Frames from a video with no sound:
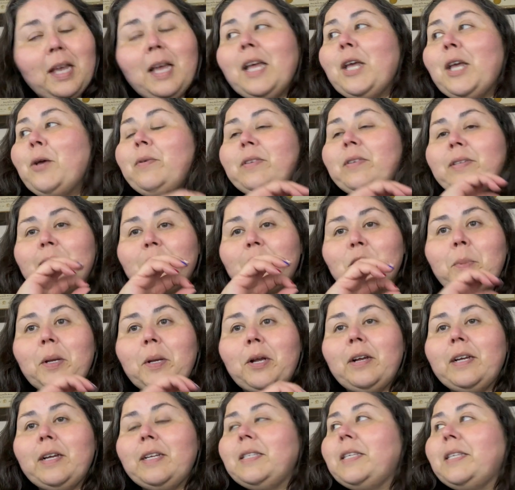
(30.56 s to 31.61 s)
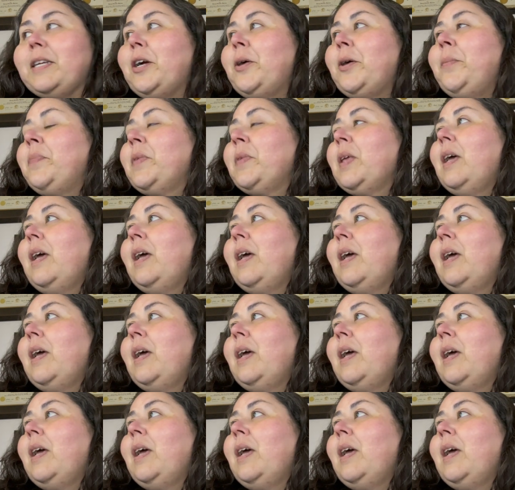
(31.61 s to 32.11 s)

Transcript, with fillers: an experience here.